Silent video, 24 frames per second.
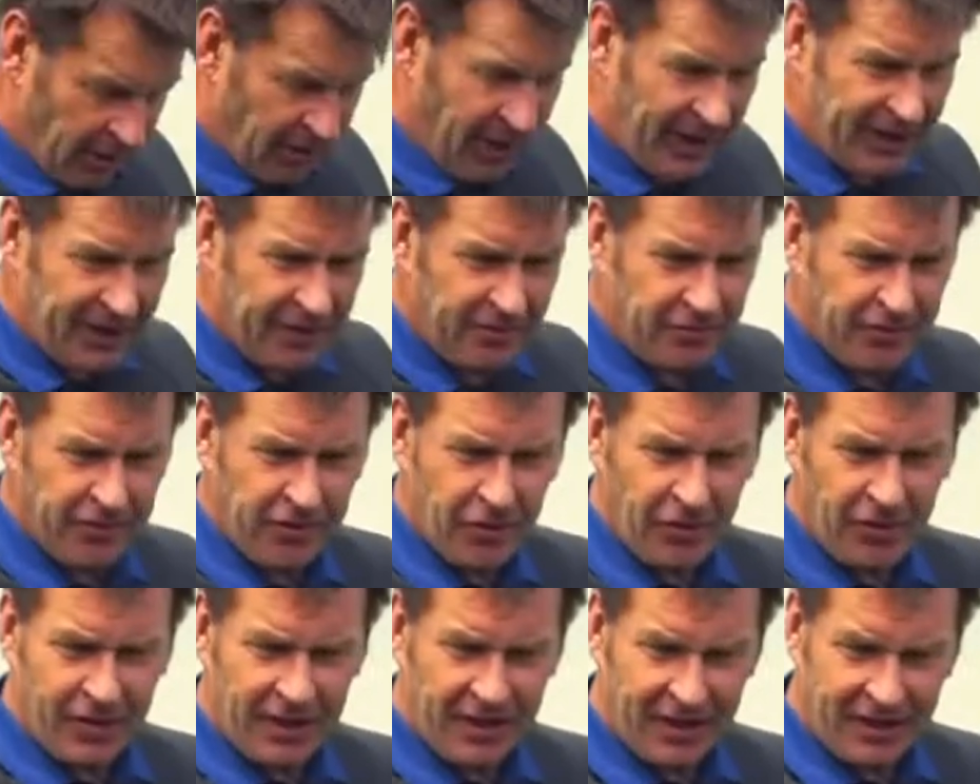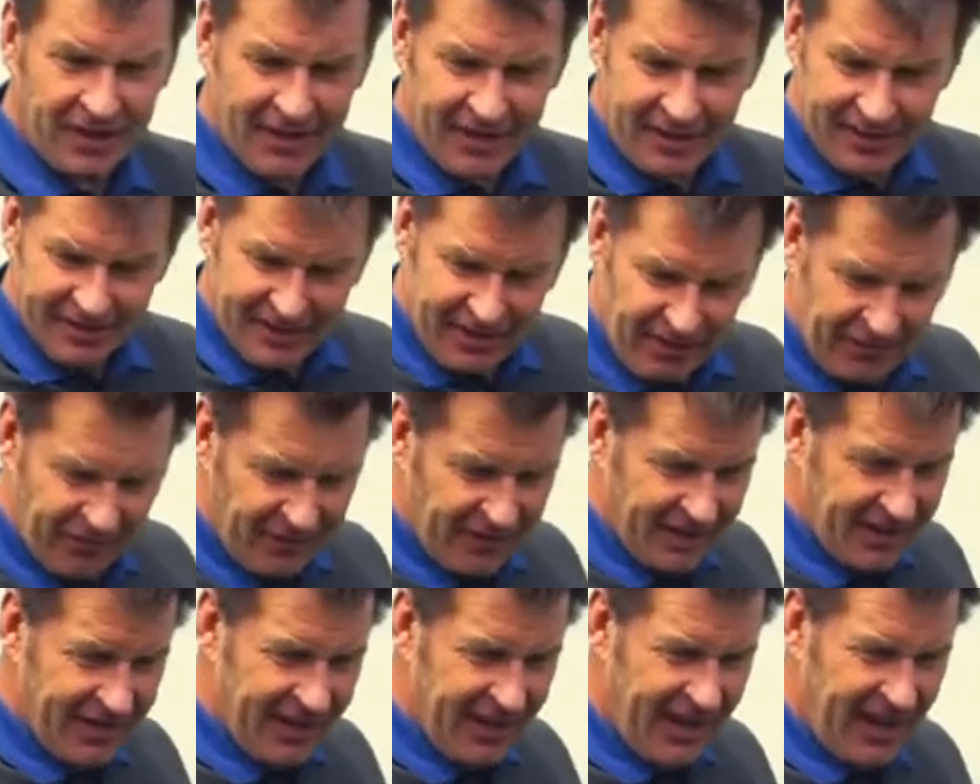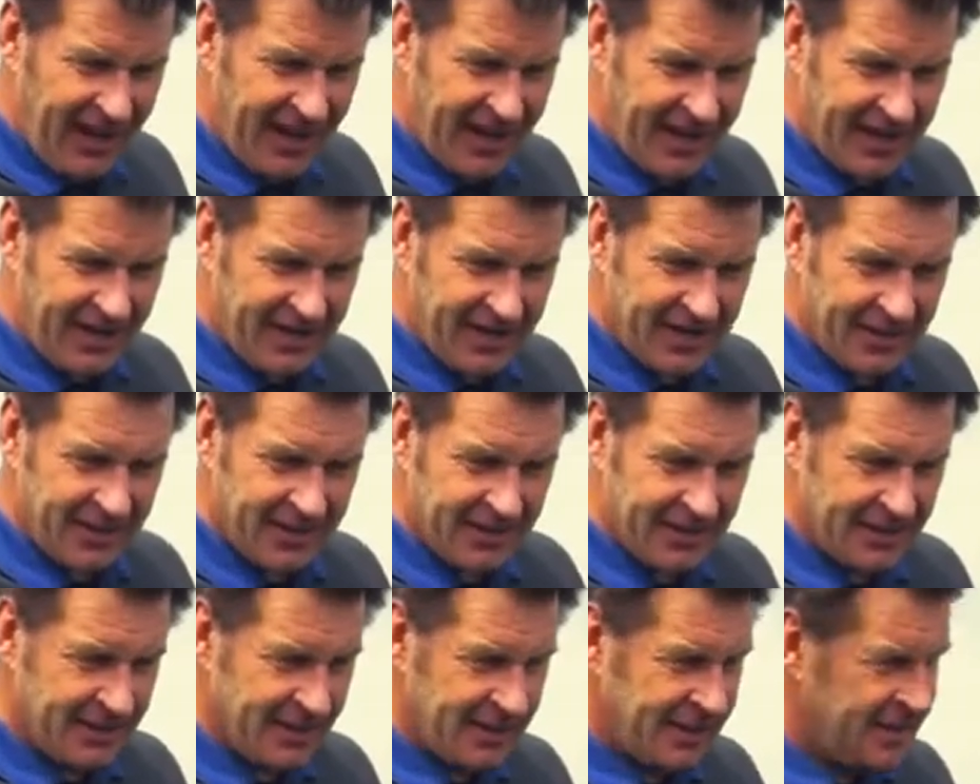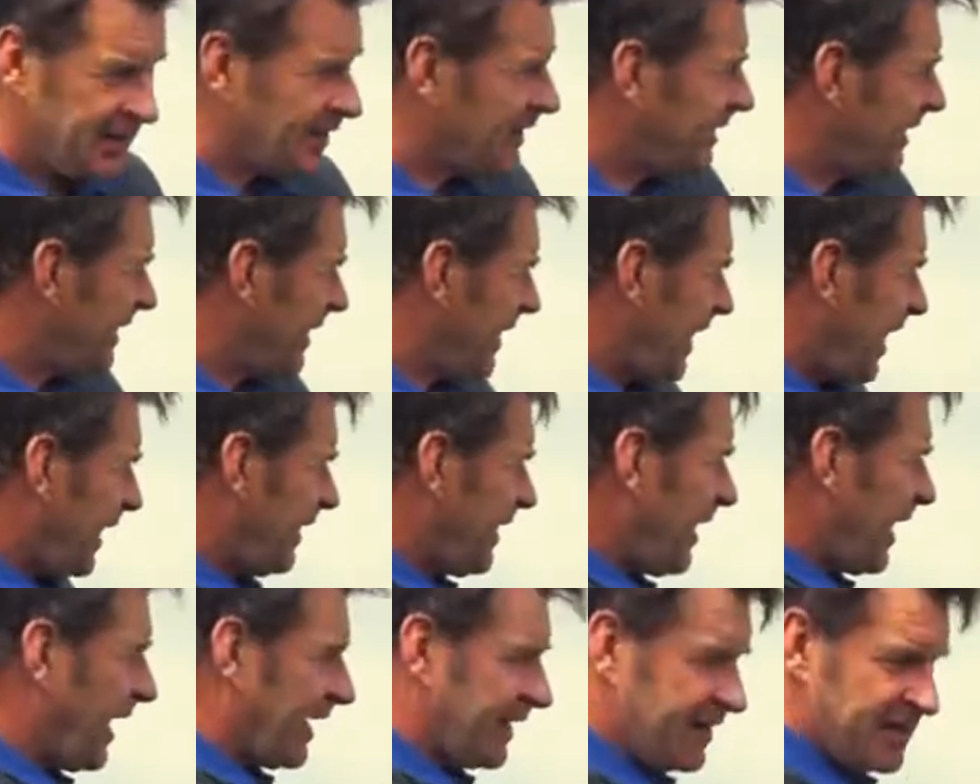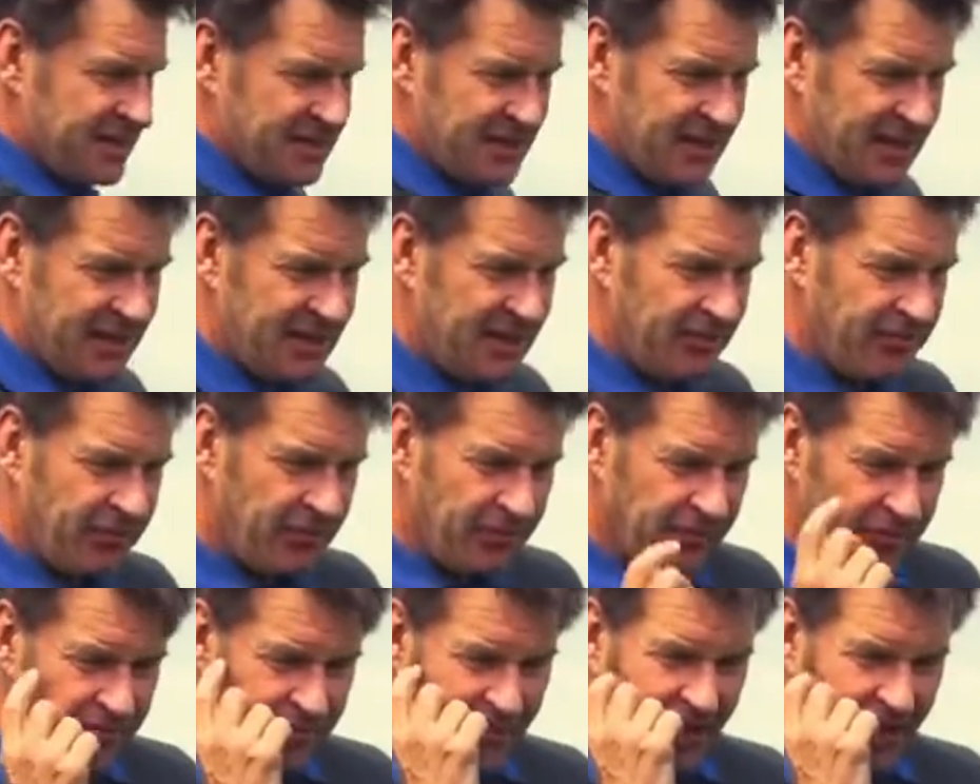Now I can feel a little different kick, and then I can see a different